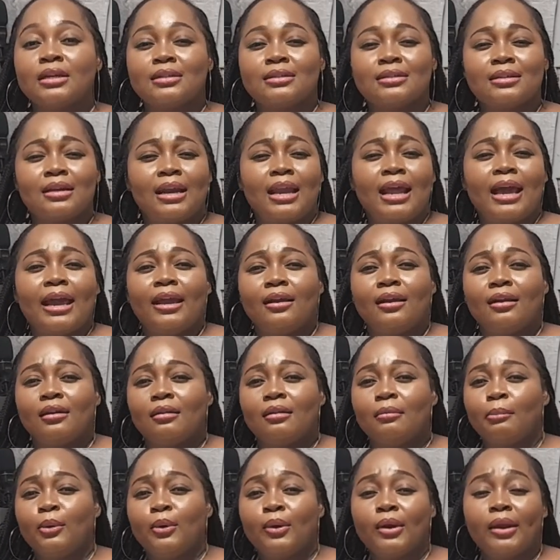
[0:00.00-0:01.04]
So like
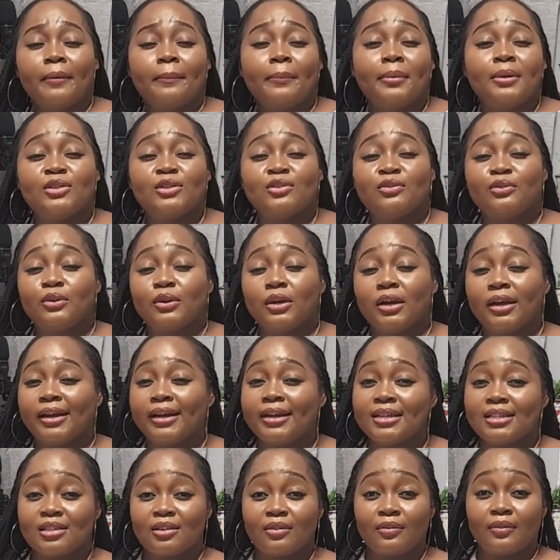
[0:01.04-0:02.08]
Bold and Beautiful are
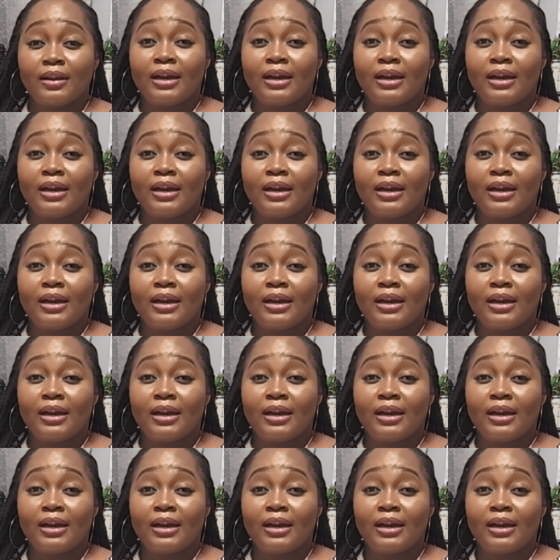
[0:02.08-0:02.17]
Days of